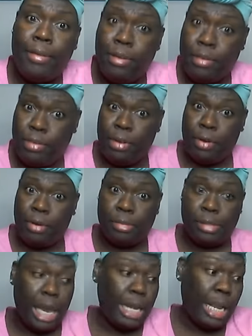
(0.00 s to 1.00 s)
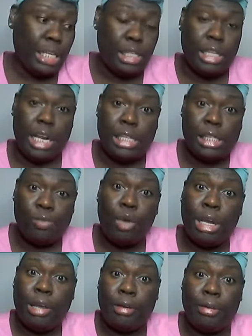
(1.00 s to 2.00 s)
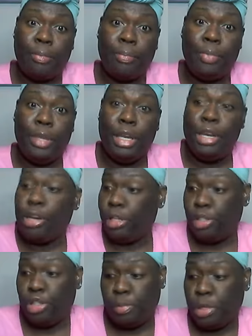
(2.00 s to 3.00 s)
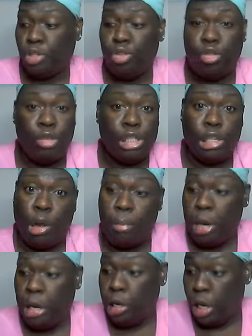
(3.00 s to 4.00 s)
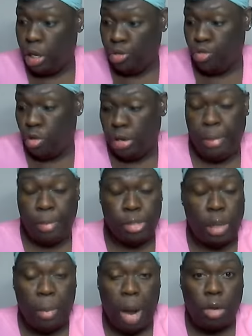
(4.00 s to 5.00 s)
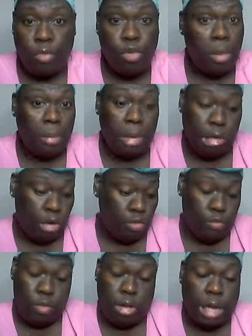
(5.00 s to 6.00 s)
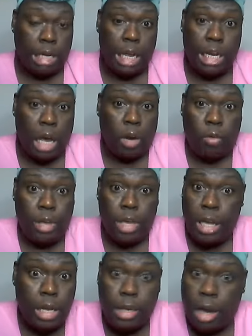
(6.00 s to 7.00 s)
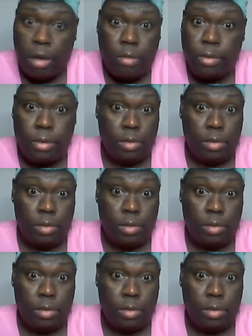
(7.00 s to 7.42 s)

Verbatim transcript: you know what I'm saying? That is that is real. Because just because you're a Christian don't mean that you're gonna let people stomp all over you, baby. They don't work like that. Not over here, don't.